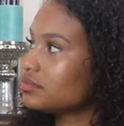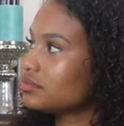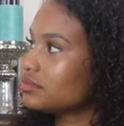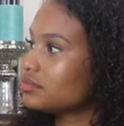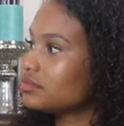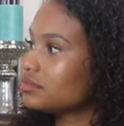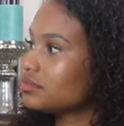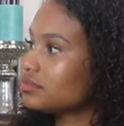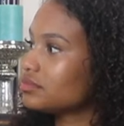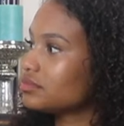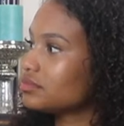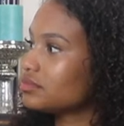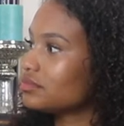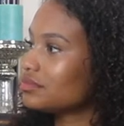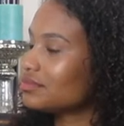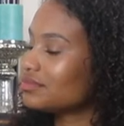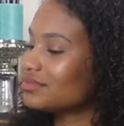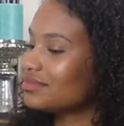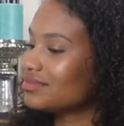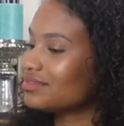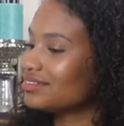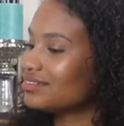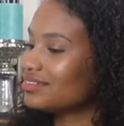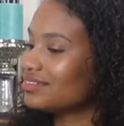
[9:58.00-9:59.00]

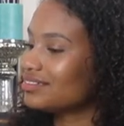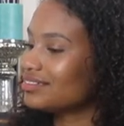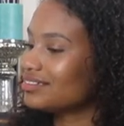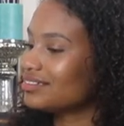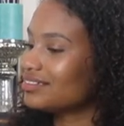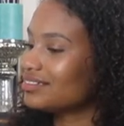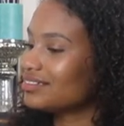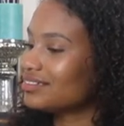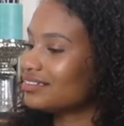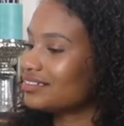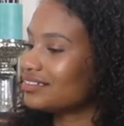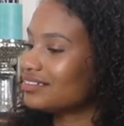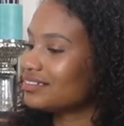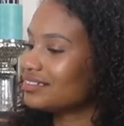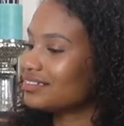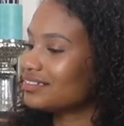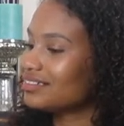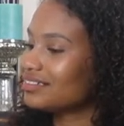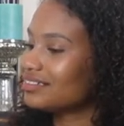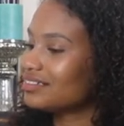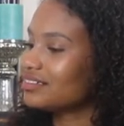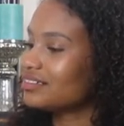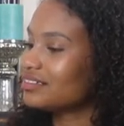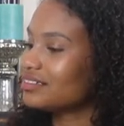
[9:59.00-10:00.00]

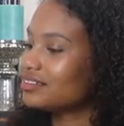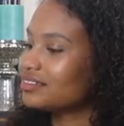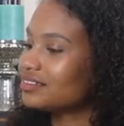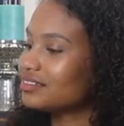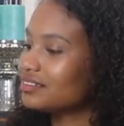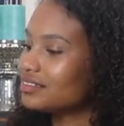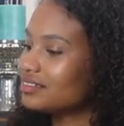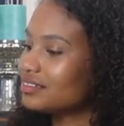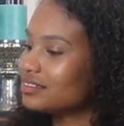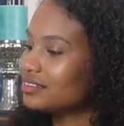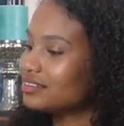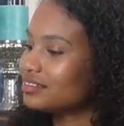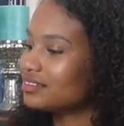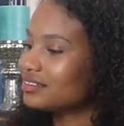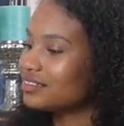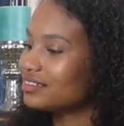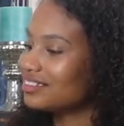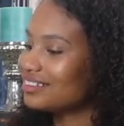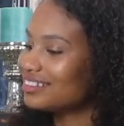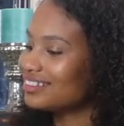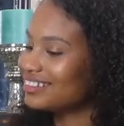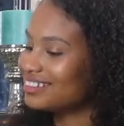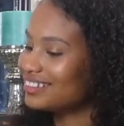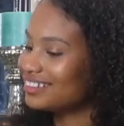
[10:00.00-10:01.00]

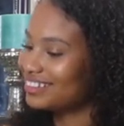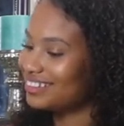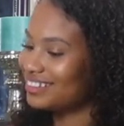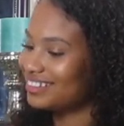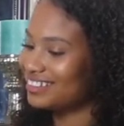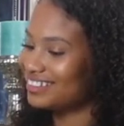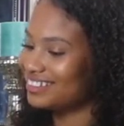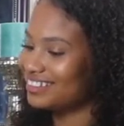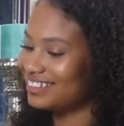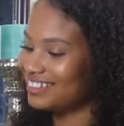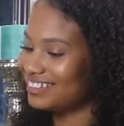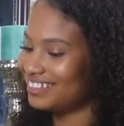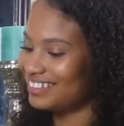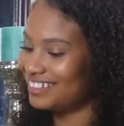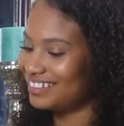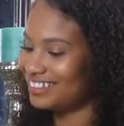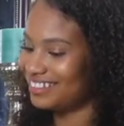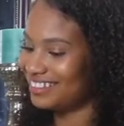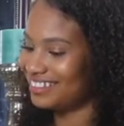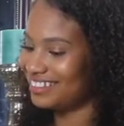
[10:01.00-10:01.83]
No words are spoken by the person on screen.